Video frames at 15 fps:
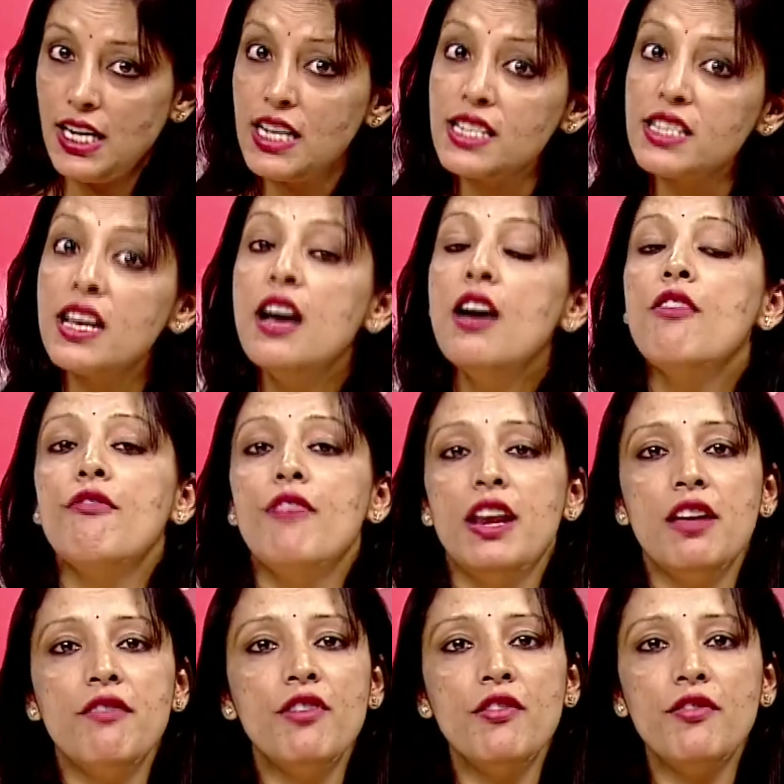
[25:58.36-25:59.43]
That is,
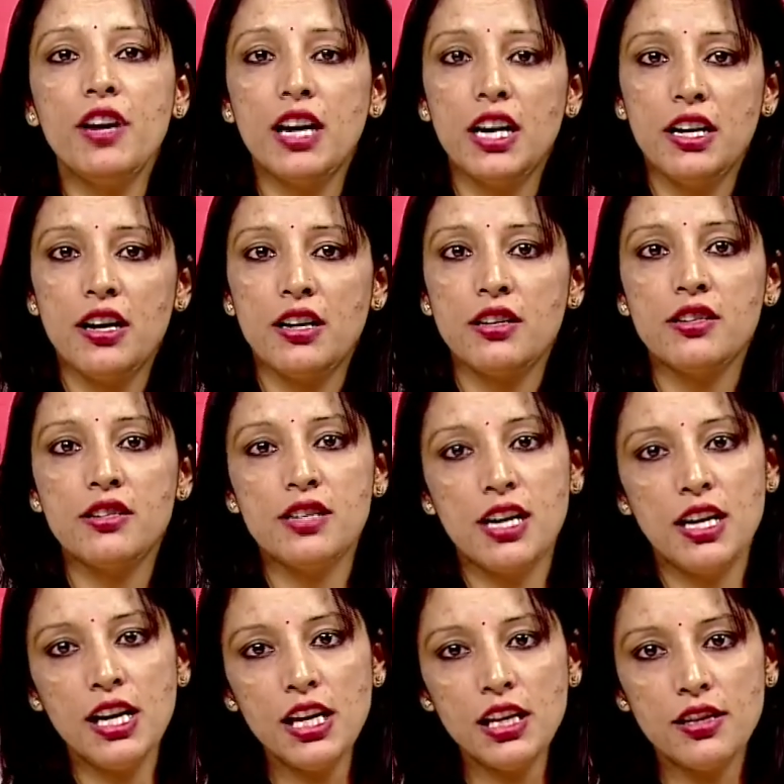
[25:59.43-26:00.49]
whenever we conduct a
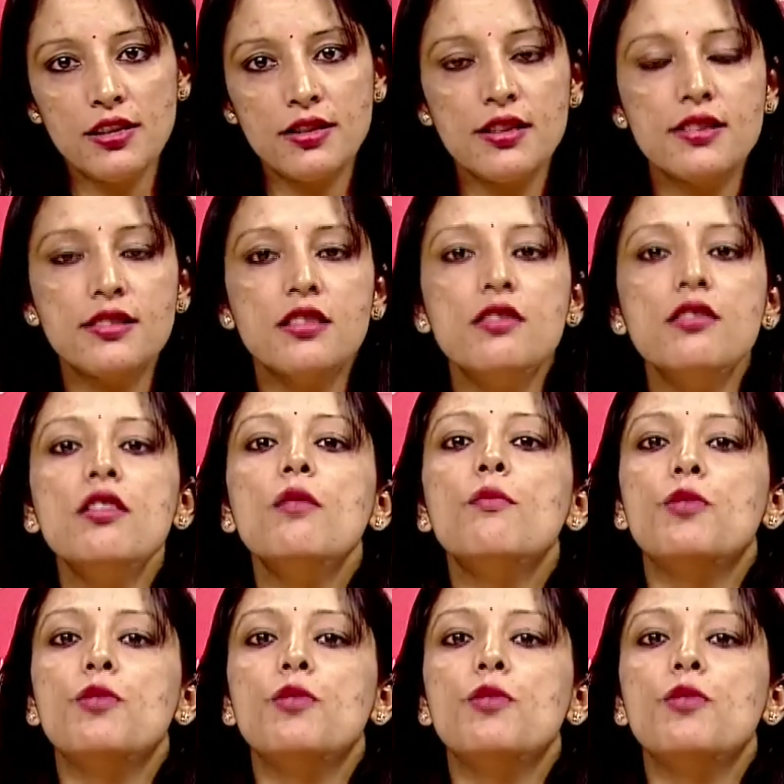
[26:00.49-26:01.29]
study, this is the